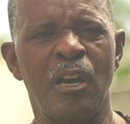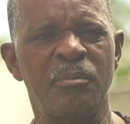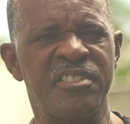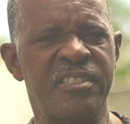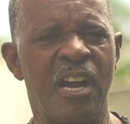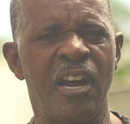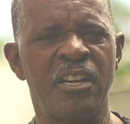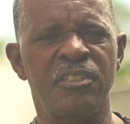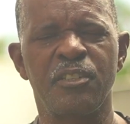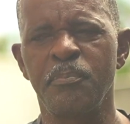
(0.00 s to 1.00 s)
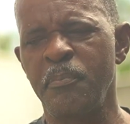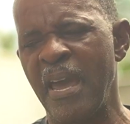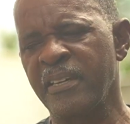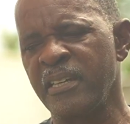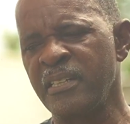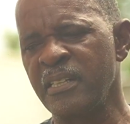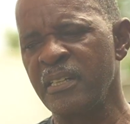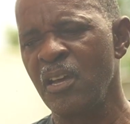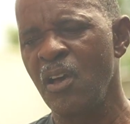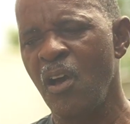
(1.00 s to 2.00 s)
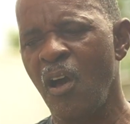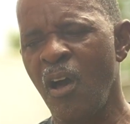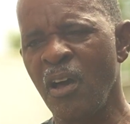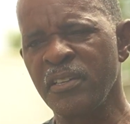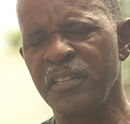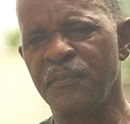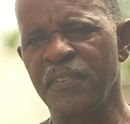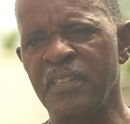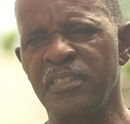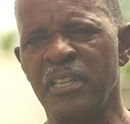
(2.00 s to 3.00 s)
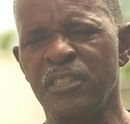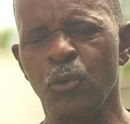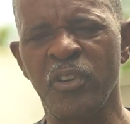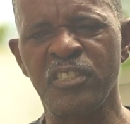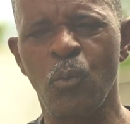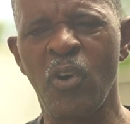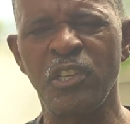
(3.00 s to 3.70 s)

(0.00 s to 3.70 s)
start pecking on the feed. And the reason why